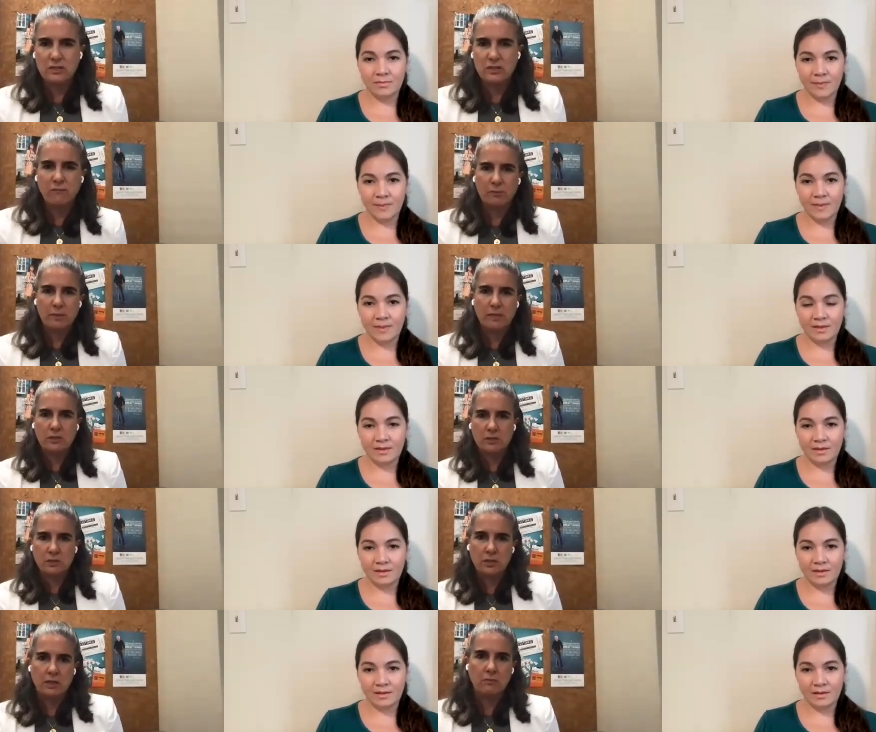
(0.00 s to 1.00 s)
Speaker 1: us information
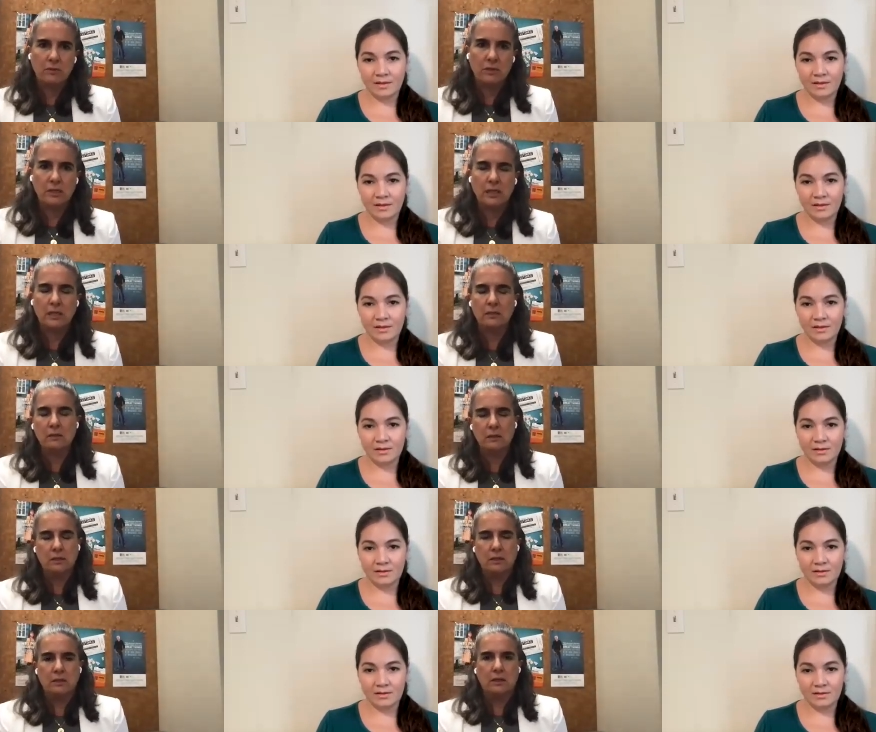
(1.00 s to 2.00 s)
so that we can
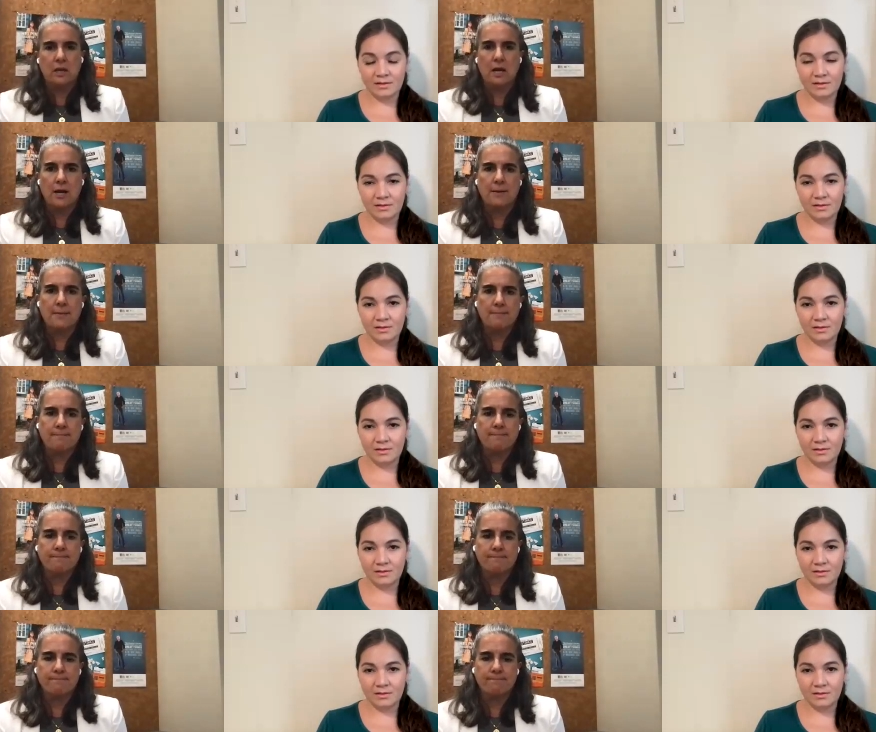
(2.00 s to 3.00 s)
um,
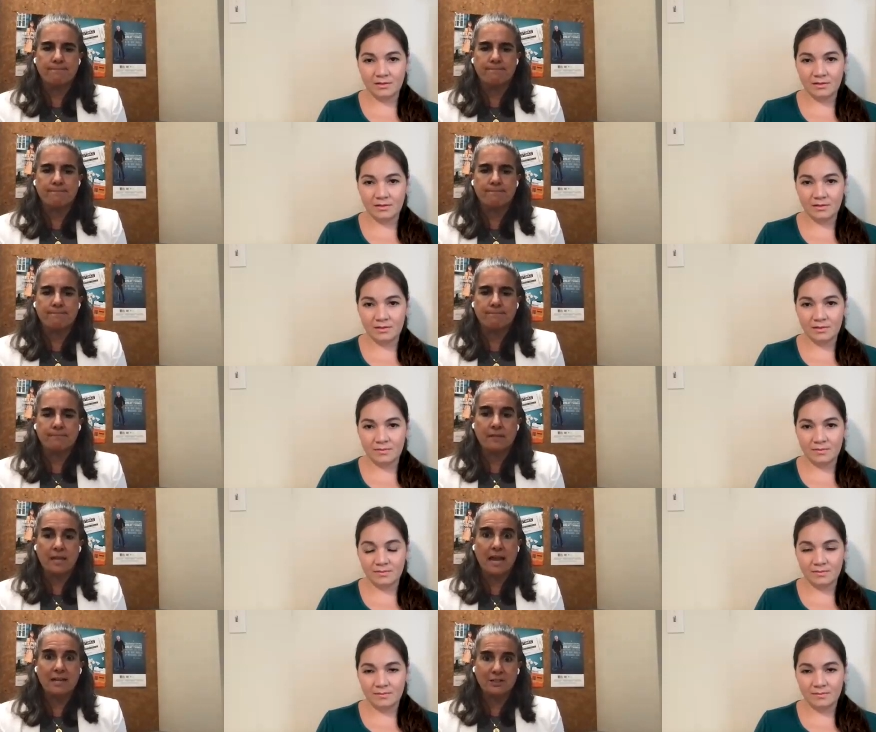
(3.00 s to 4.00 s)

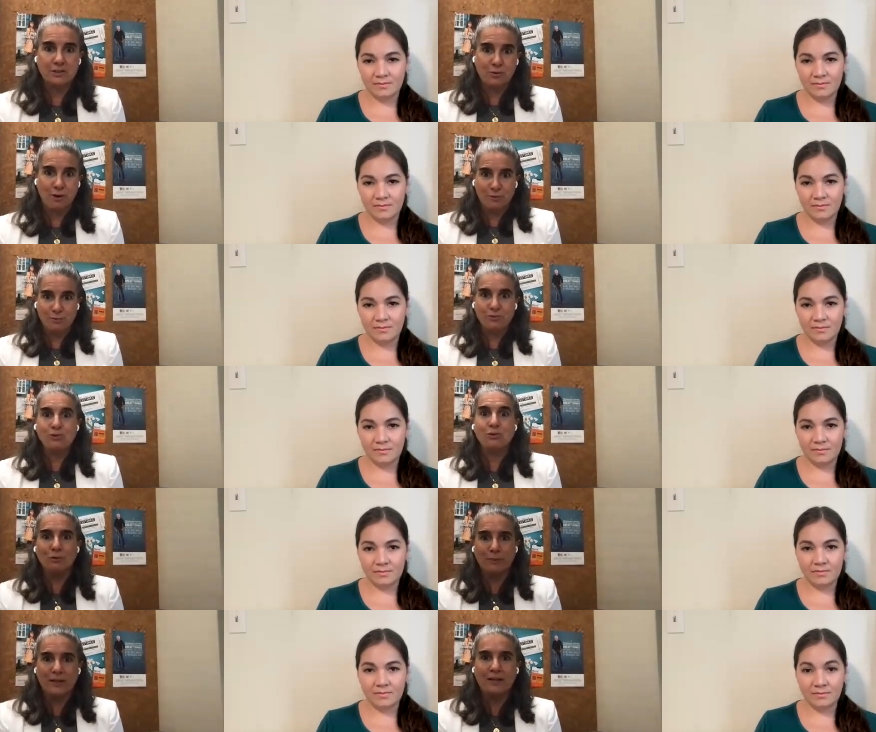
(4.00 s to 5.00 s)
add it to our own
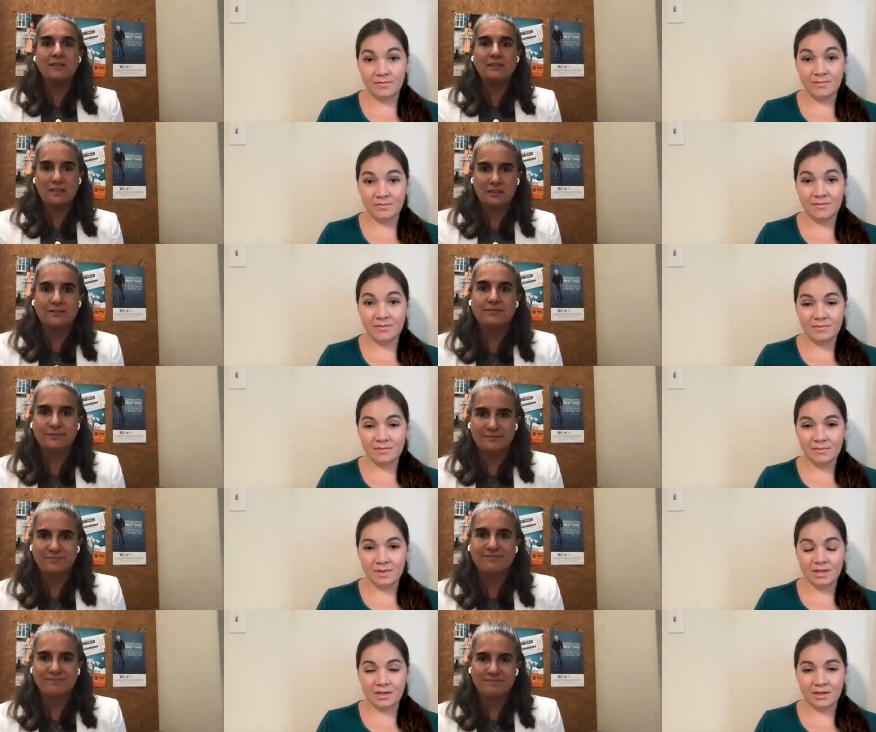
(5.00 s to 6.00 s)
toolbox.
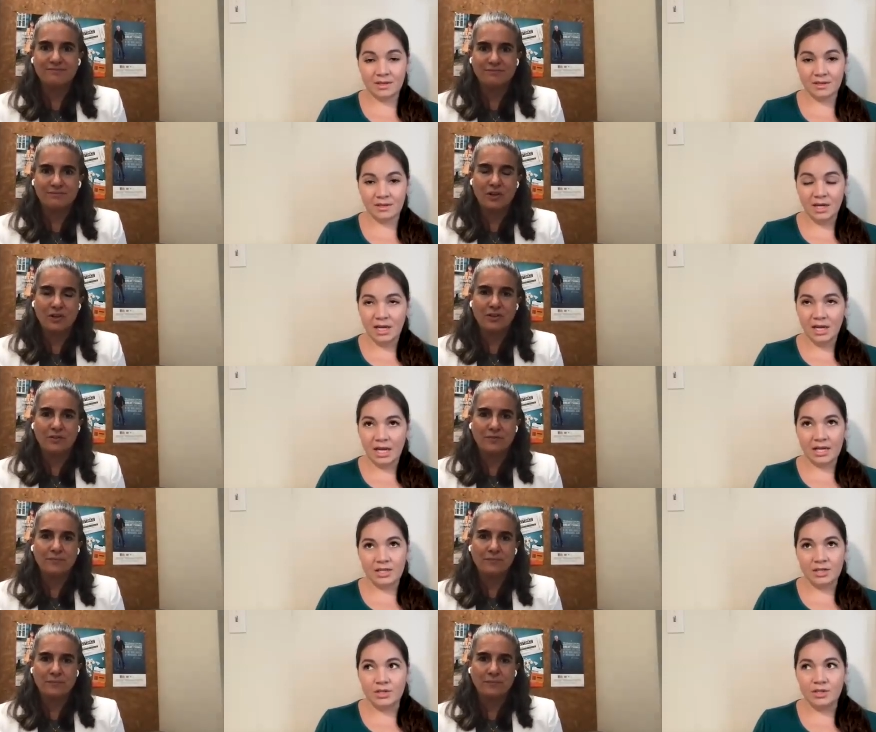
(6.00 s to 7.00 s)
Speaker 2: Yeah.
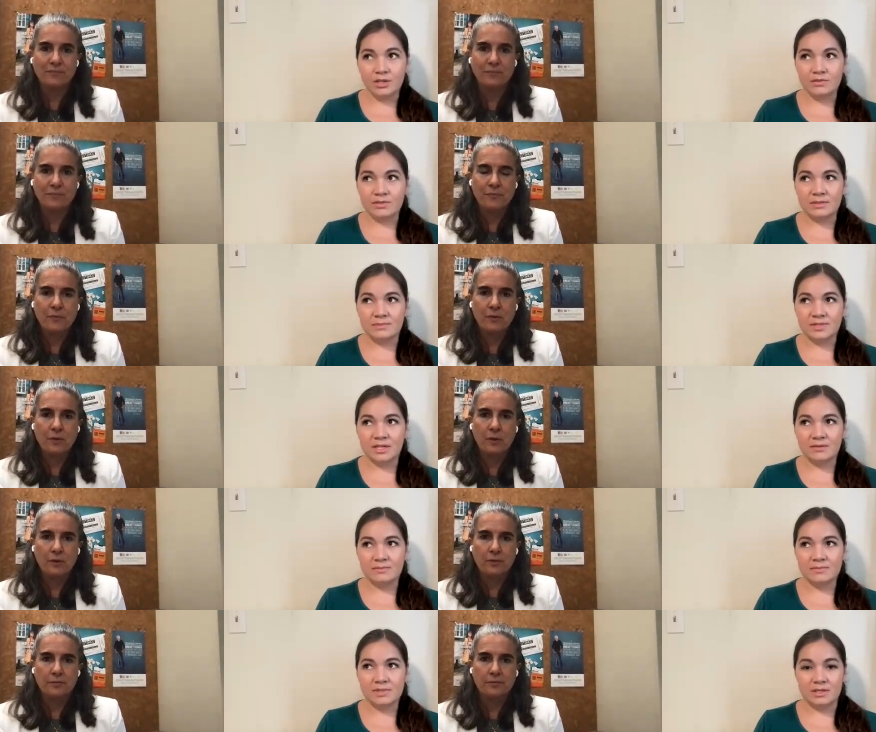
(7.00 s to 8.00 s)
And, you know,
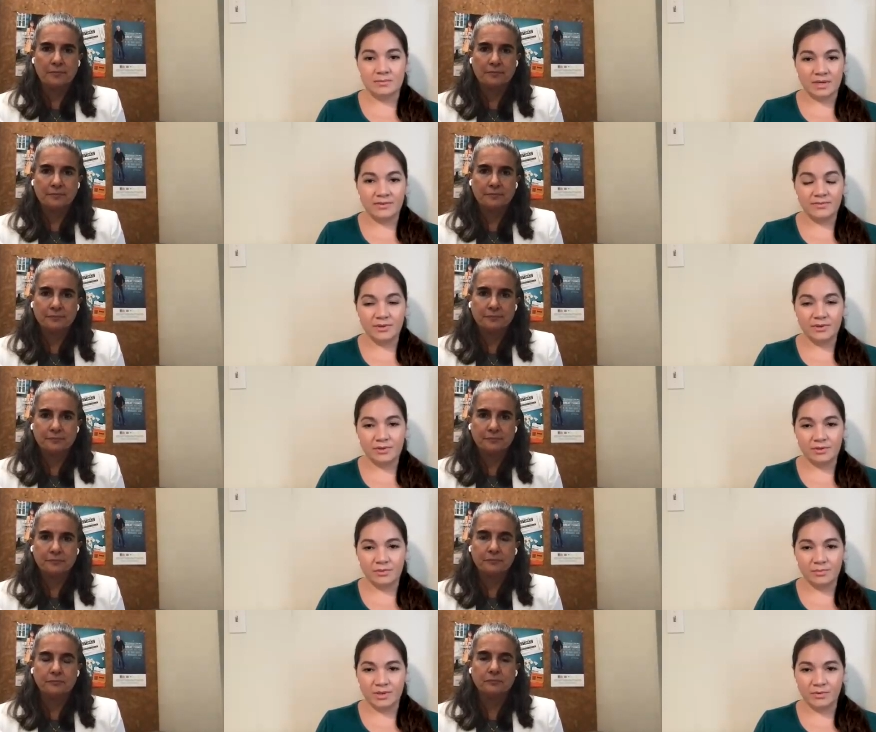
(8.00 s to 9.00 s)
sometimes it might feel a
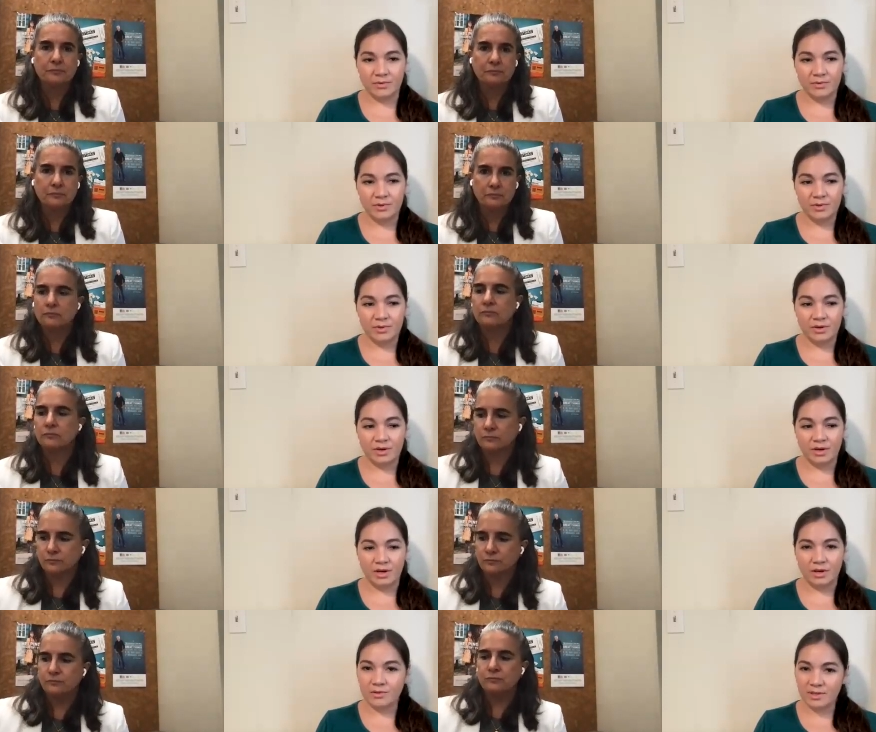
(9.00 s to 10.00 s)
little bit
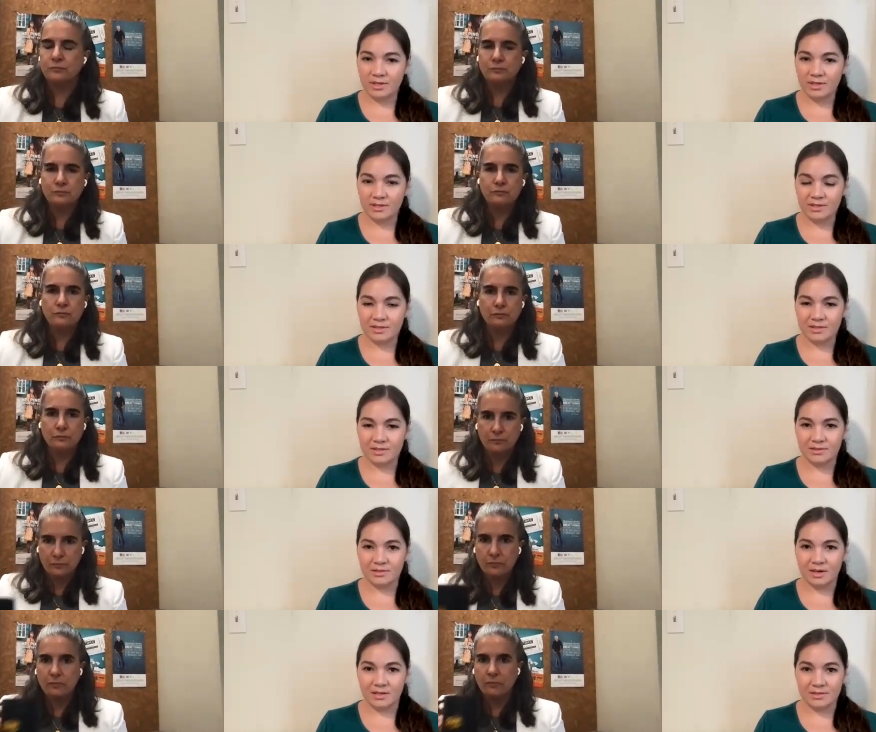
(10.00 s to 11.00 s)
awkward
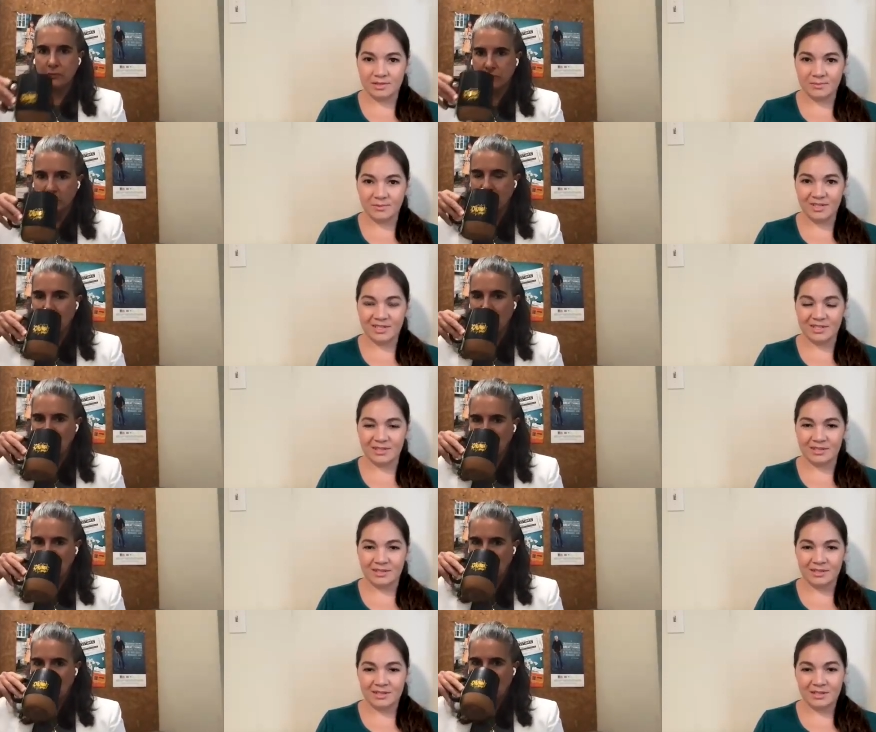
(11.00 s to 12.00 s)
to call someone and